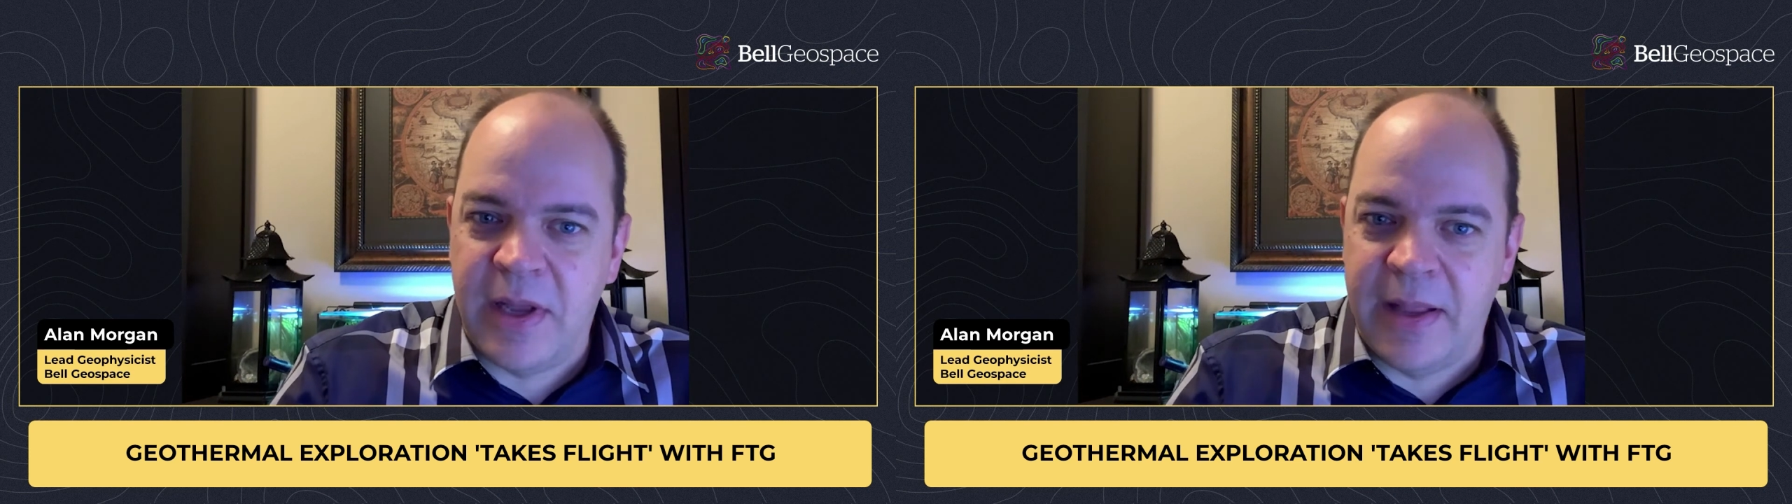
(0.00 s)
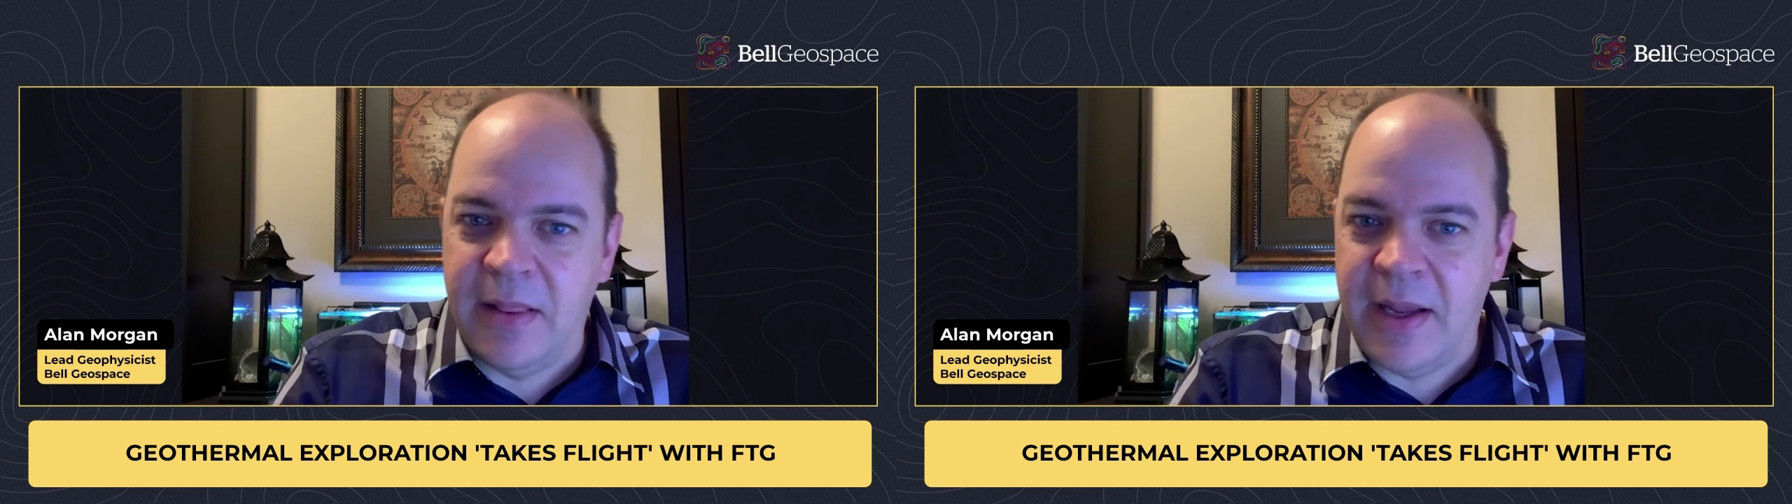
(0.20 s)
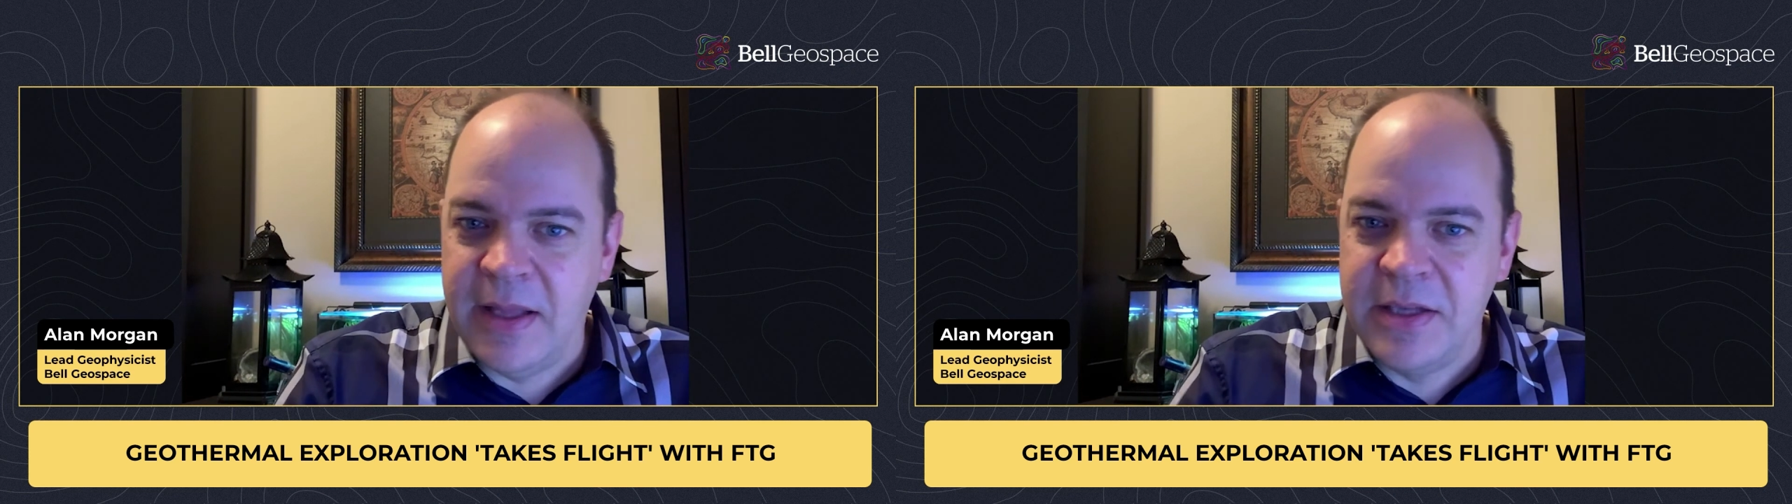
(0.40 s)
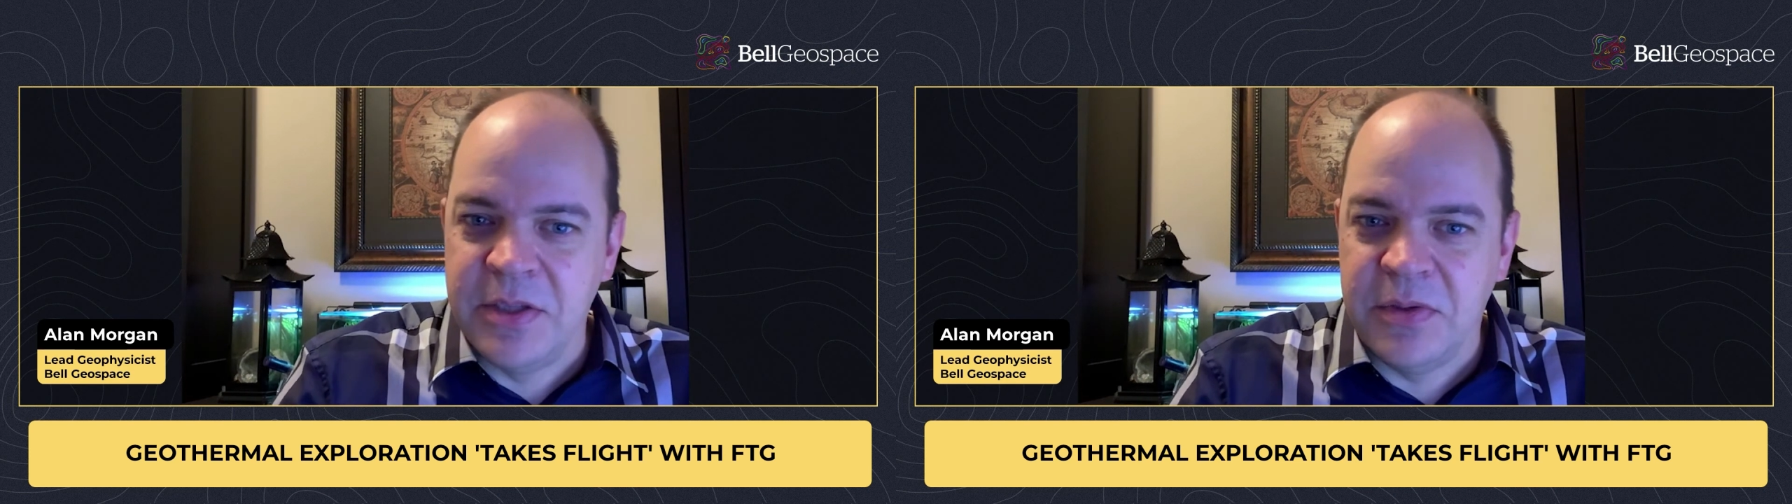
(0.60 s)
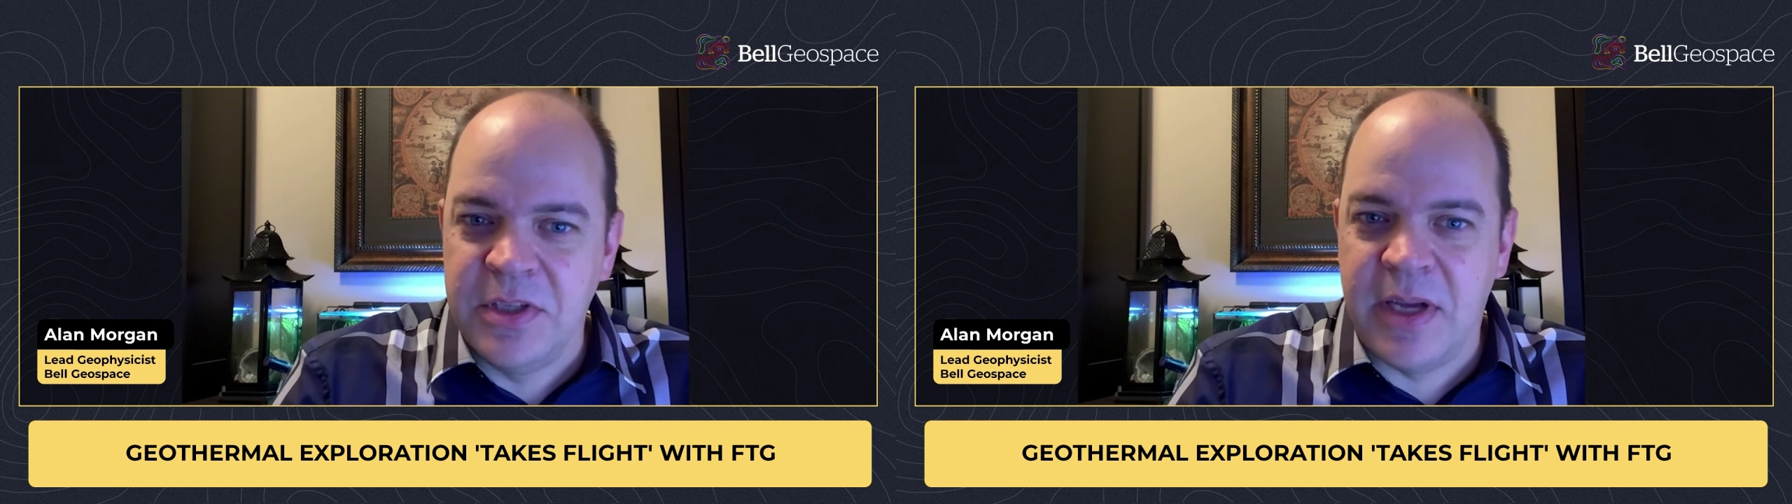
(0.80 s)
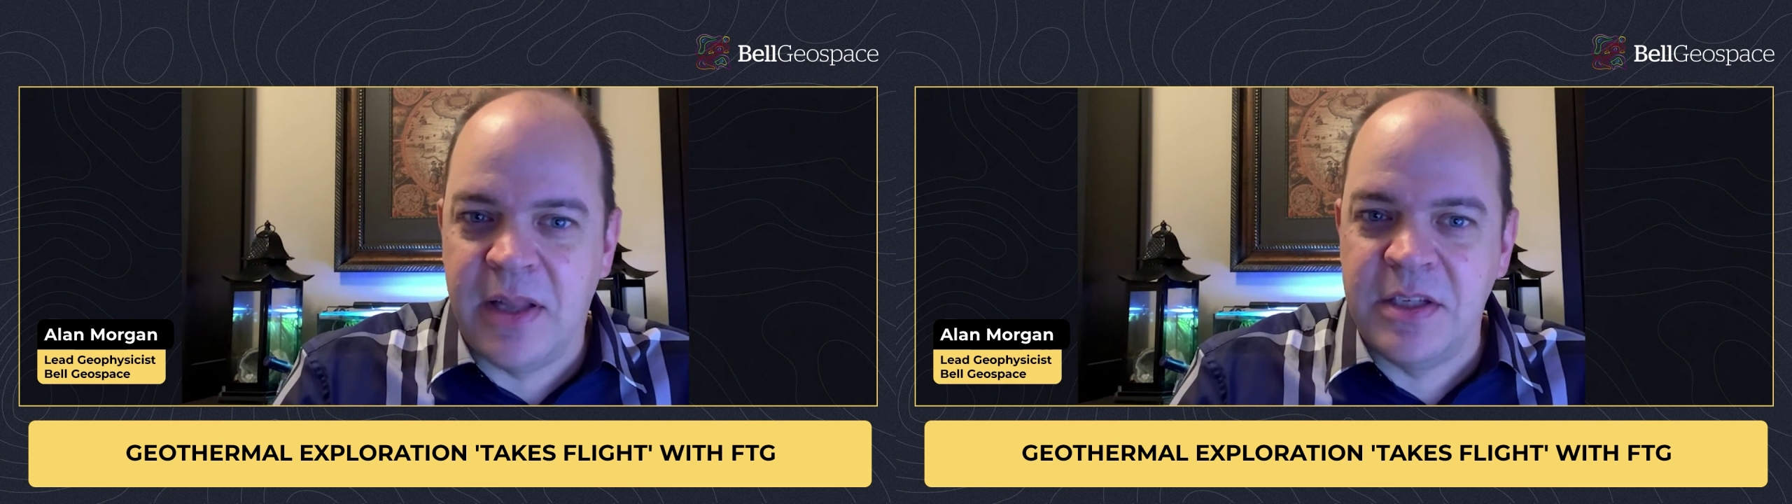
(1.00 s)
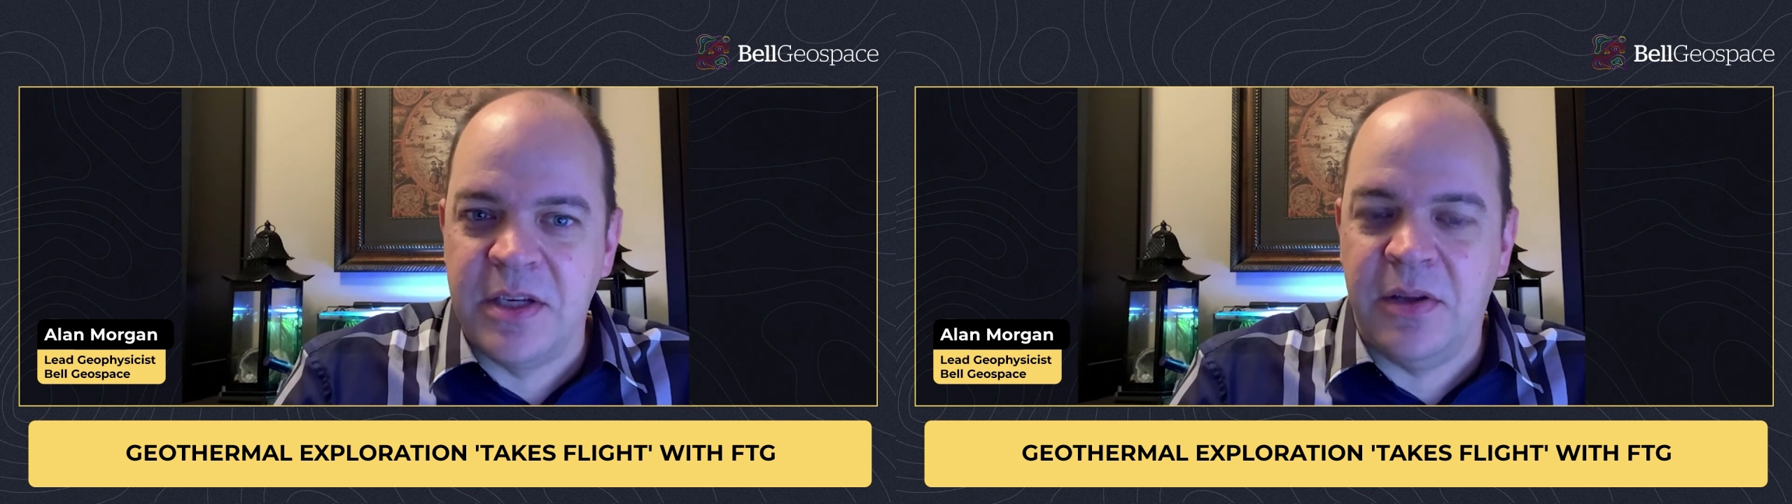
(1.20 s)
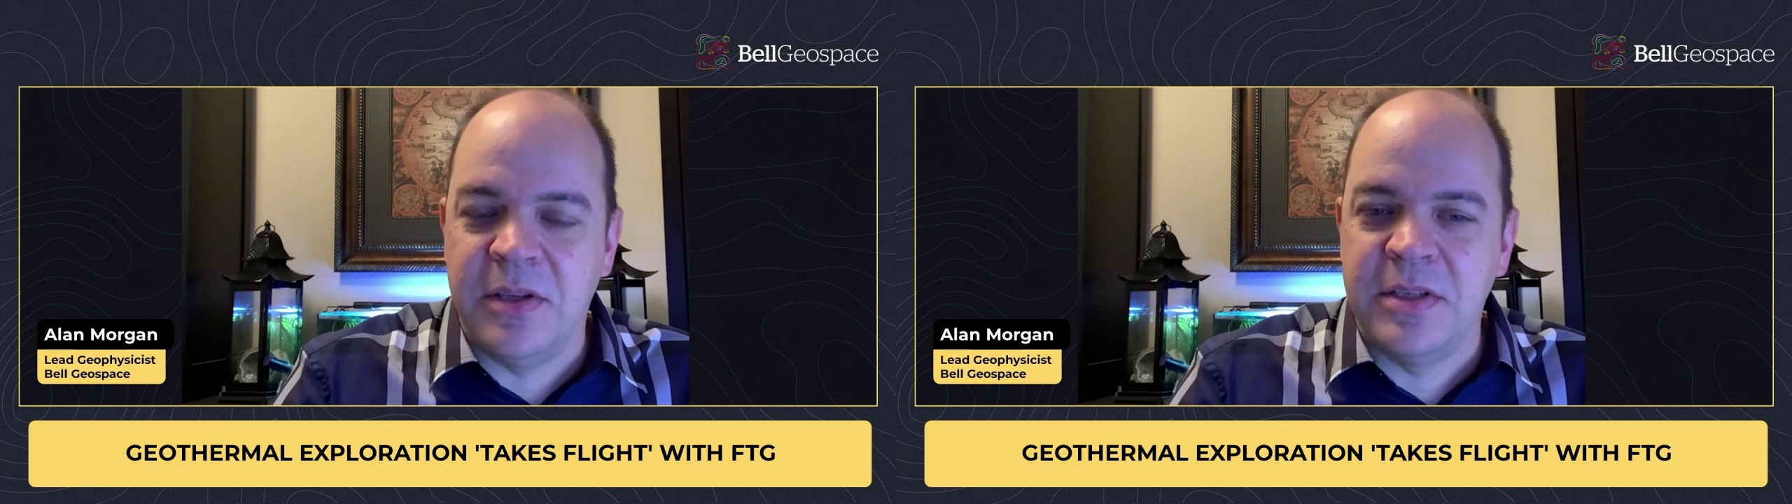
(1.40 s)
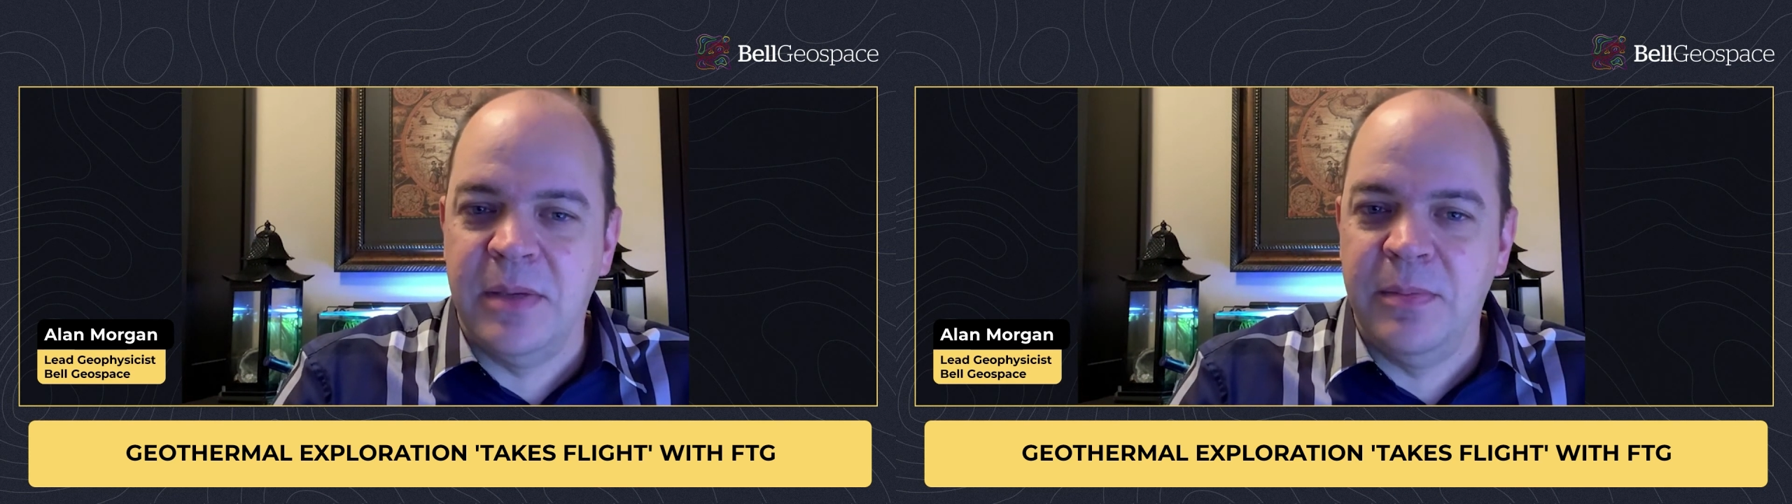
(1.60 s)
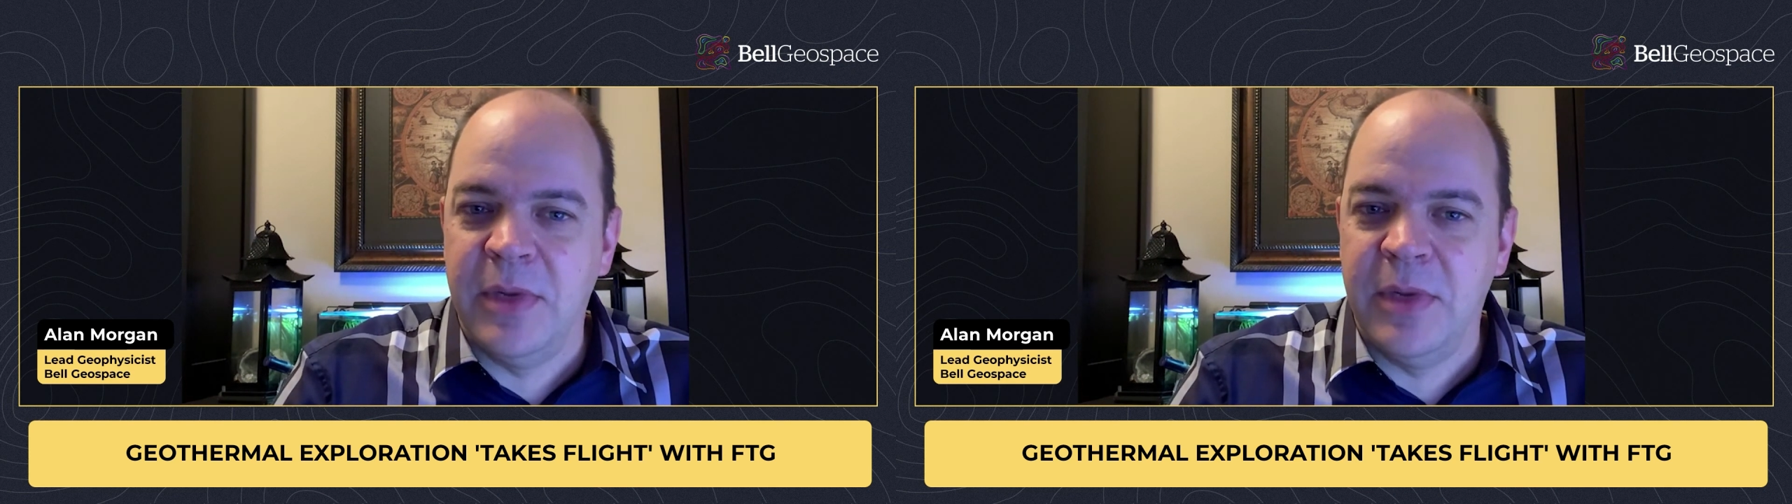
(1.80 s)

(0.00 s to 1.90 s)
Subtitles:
lightly tilted geology all of a sudden